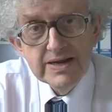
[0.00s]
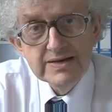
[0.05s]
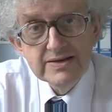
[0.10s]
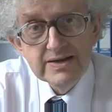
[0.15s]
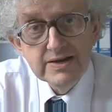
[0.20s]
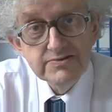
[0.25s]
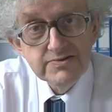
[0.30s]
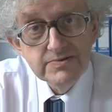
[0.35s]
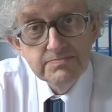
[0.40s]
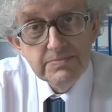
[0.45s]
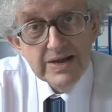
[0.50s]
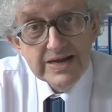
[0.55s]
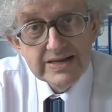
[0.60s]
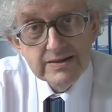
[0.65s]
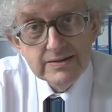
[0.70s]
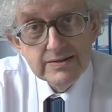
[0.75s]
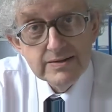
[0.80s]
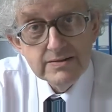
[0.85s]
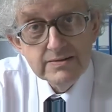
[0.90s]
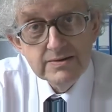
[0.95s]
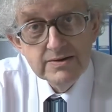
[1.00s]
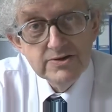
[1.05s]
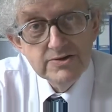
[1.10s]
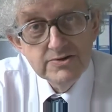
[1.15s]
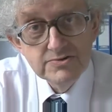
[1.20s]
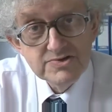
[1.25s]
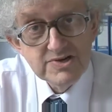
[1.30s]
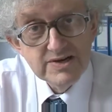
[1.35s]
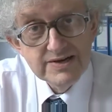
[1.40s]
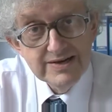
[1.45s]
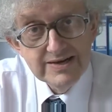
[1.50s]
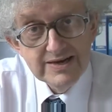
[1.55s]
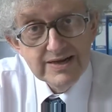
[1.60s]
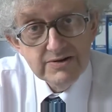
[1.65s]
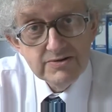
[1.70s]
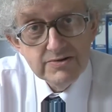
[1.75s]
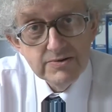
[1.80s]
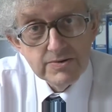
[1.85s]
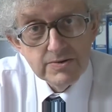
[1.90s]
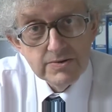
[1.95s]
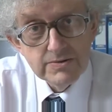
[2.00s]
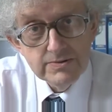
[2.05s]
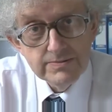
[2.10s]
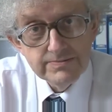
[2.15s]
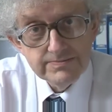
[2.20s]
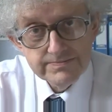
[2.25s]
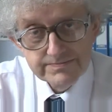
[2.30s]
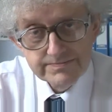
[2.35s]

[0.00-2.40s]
made out of metal, usually nickel,